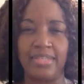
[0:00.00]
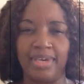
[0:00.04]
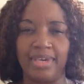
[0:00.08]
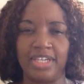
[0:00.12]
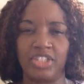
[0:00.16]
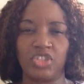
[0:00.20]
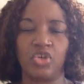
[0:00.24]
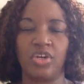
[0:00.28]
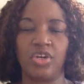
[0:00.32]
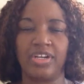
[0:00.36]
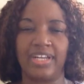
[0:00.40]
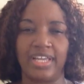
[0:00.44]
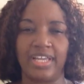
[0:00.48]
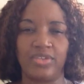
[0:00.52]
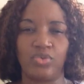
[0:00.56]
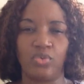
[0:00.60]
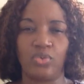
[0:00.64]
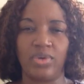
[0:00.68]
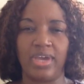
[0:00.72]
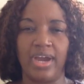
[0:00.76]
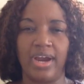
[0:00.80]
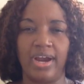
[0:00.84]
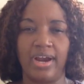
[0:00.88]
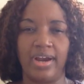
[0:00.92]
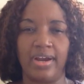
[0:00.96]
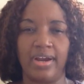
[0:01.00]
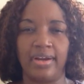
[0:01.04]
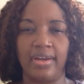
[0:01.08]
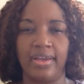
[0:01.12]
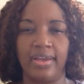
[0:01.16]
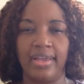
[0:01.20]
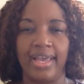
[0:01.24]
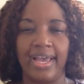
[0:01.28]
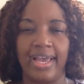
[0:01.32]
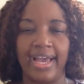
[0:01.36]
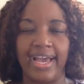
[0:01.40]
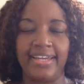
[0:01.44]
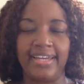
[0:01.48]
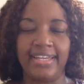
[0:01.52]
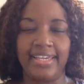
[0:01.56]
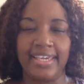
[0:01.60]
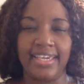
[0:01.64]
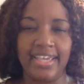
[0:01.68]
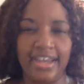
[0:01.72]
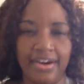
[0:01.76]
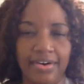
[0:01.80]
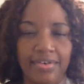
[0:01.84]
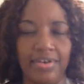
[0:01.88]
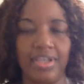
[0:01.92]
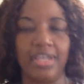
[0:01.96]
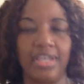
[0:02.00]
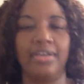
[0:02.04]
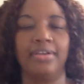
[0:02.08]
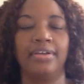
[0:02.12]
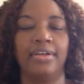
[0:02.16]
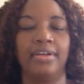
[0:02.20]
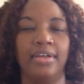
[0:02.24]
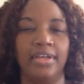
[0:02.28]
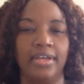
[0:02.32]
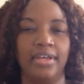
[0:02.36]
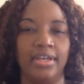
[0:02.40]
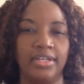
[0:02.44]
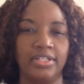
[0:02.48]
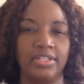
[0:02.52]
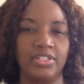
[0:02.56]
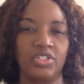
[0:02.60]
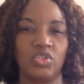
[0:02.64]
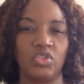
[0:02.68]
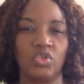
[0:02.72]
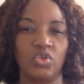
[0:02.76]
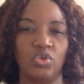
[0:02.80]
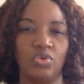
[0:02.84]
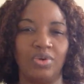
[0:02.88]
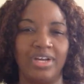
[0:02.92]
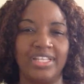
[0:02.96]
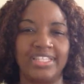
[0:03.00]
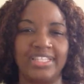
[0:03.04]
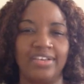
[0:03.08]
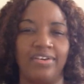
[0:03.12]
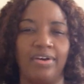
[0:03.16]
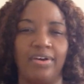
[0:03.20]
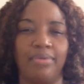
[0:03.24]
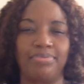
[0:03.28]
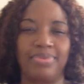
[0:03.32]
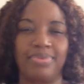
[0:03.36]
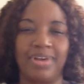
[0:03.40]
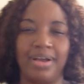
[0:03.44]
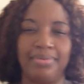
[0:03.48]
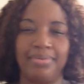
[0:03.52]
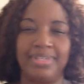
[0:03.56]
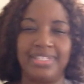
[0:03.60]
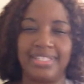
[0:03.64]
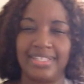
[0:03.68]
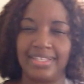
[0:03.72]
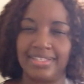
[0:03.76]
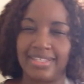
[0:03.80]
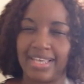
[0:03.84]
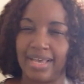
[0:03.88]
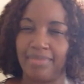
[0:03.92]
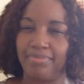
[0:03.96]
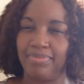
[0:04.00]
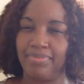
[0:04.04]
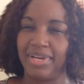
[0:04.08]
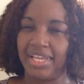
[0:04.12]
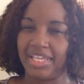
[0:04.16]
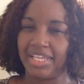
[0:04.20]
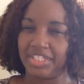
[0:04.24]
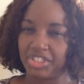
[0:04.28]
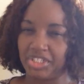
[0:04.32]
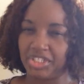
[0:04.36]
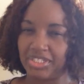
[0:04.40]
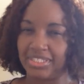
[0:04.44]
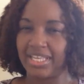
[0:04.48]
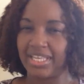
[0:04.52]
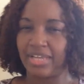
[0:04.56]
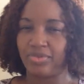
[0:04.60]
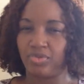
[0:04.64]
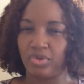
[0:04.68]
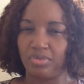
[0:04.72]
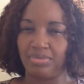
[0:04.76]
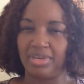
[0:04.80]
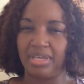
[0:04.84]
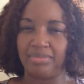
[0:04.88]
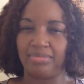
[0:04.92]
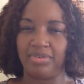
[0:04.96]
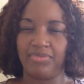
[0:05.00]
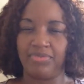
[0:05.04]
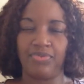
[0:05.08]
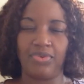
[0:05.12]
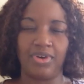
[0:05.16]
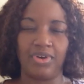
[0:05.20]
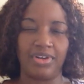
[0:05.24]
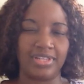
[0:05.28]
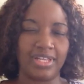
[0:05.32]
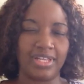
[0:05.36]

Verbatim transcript: make sure that we are adhering to whatever promises and pledges that we made before